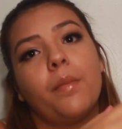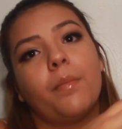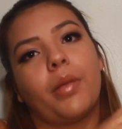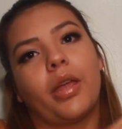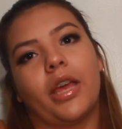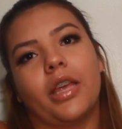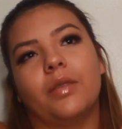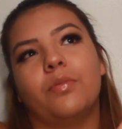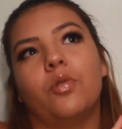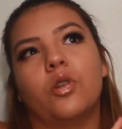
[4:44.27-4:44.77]

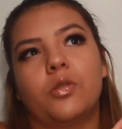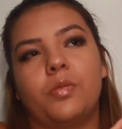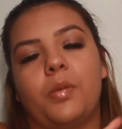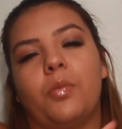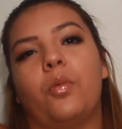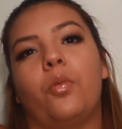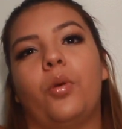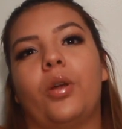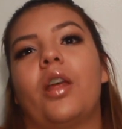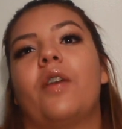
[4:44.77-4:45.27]
because most
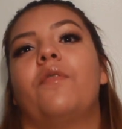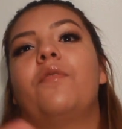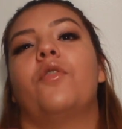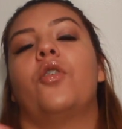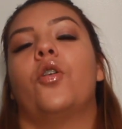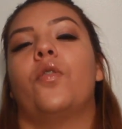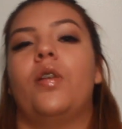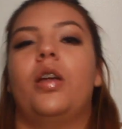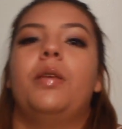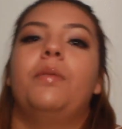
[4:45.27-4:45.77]
people would have
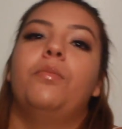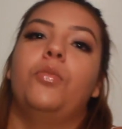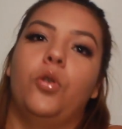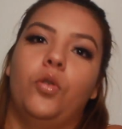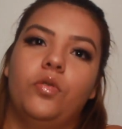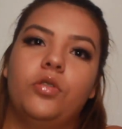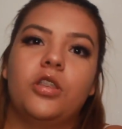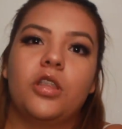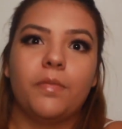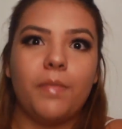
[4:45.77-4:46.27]
already
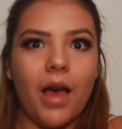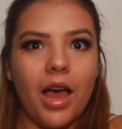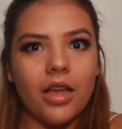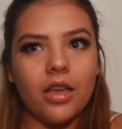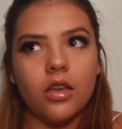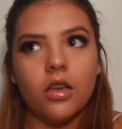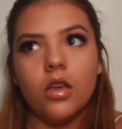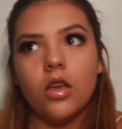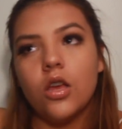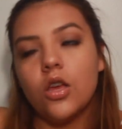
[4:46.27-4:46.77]
moved to the
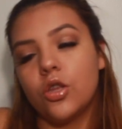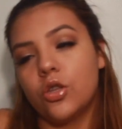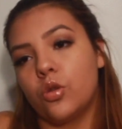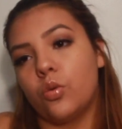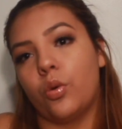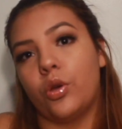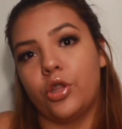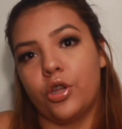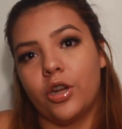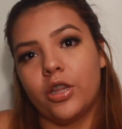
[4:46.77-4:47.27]
back.
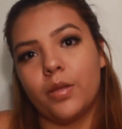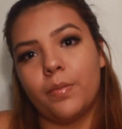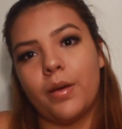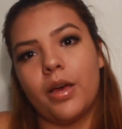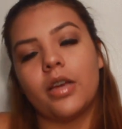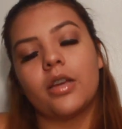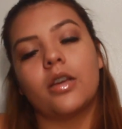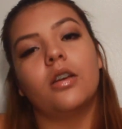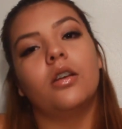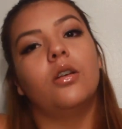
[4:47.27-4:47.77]
So when they're at the
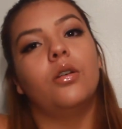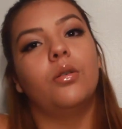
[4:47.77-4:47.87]
back,